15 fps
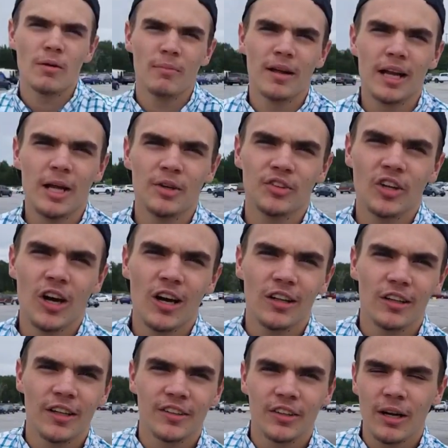My name is
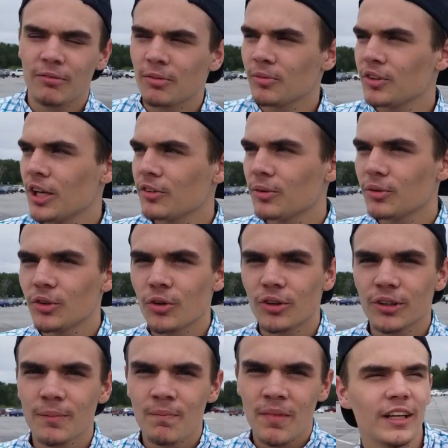Shawn Lariscy. I'm from Jessup,
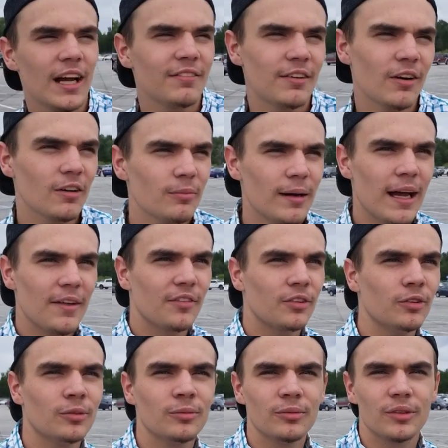Georgia. I fought in
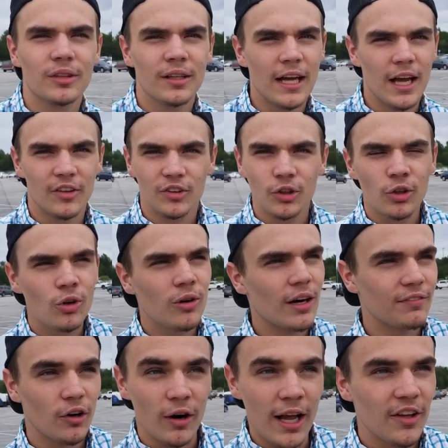bathrooms at school.
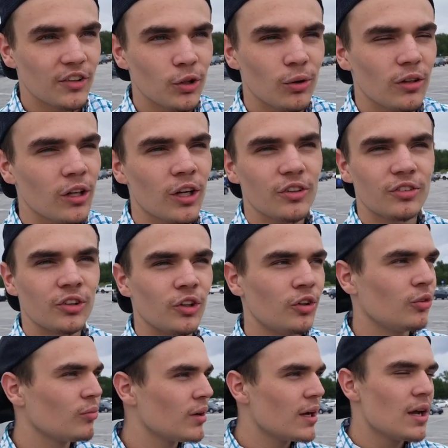I fought at school in the
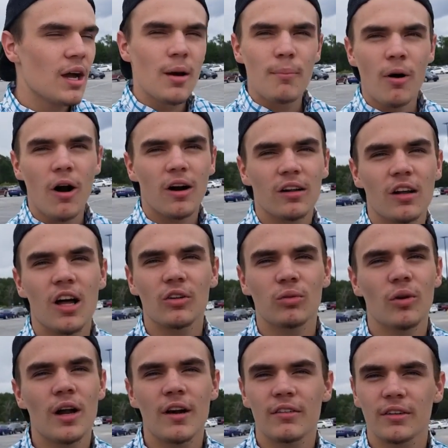lunchroom, parking lots,
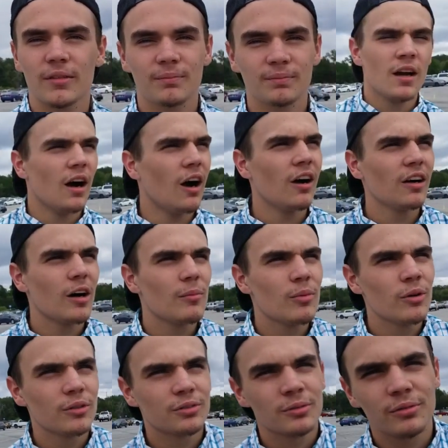wherever. All y'all
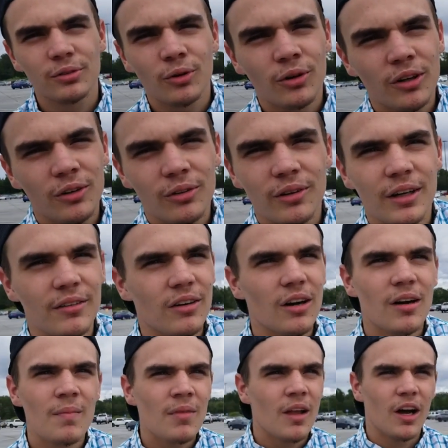boys from Florida or
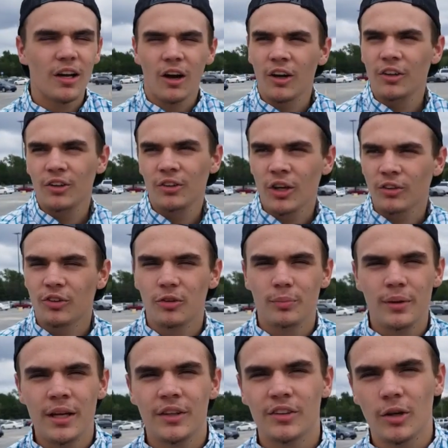whatever, all you do is go to the
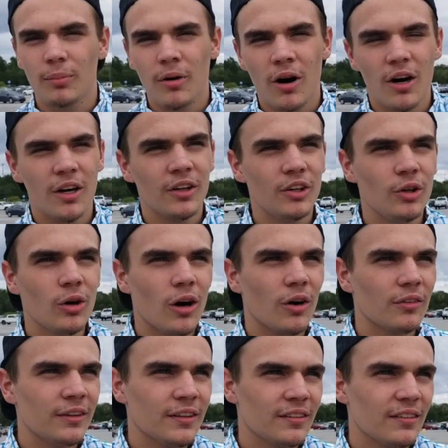beach, y'all party and do all
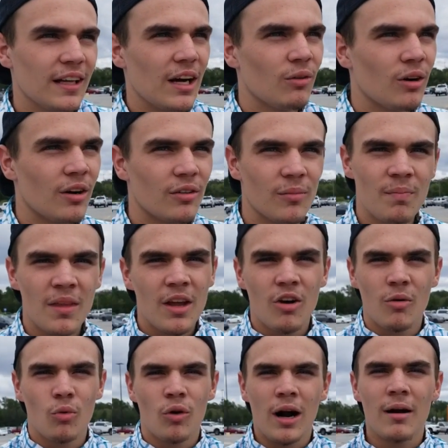this and that, whatever.
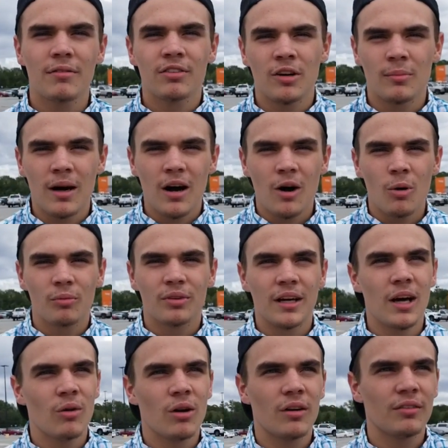Where I'm from, my
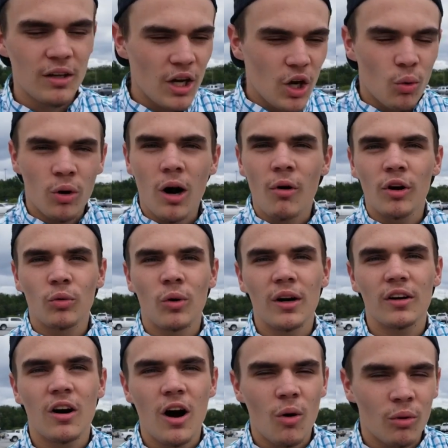hometown, whatever, we're always
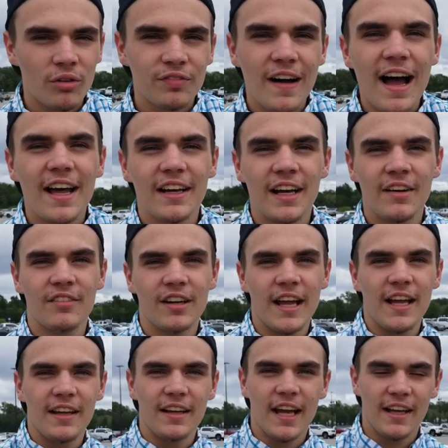working hard. We're fighting every
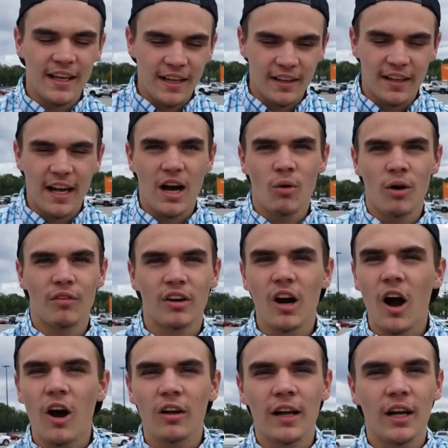day, in and out, whatever.
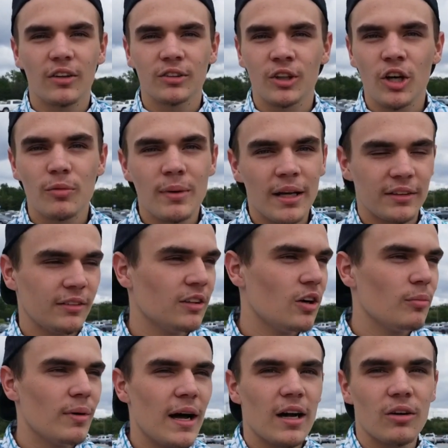Call out, drug matches,
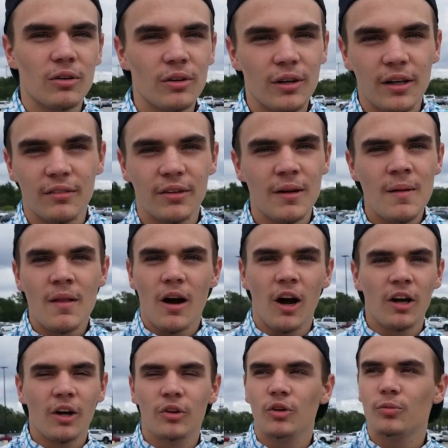don't matter, whatever. All
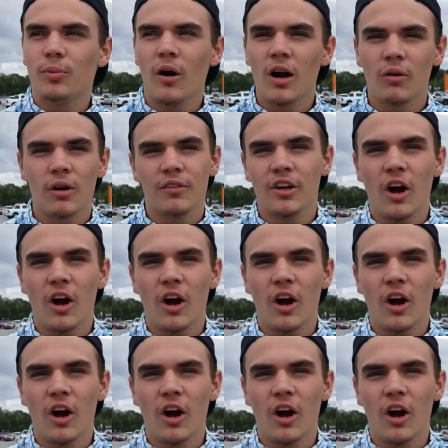y'all do is party, whatever.